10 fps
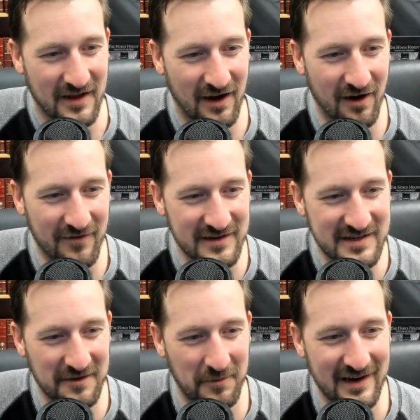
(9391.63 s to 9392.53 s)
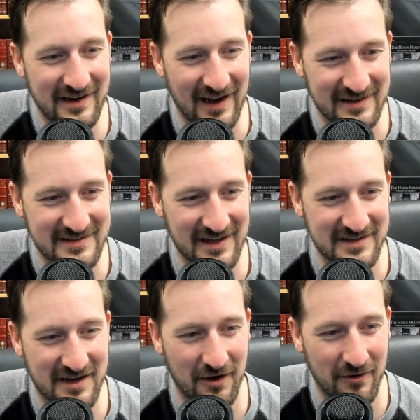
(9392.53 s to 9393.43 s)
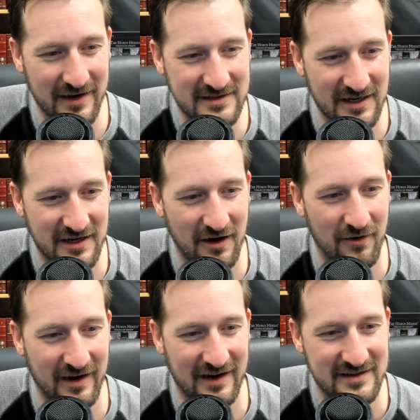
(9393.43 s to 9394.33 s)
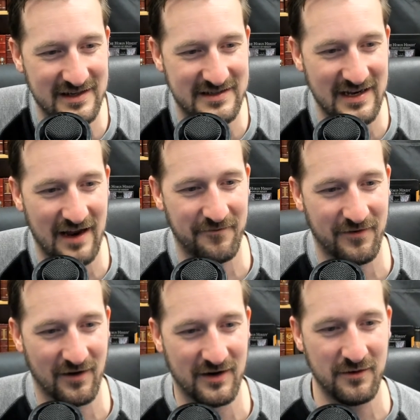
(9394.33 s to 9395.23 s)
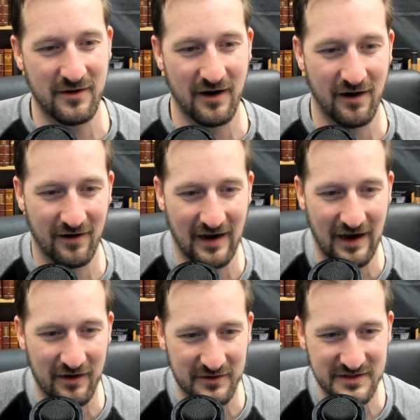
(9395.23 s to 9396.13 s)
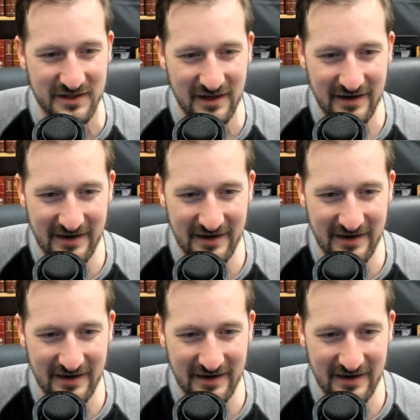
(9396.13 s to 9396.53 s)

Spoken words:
Overton Windex says, going to go into debt for a new car or house.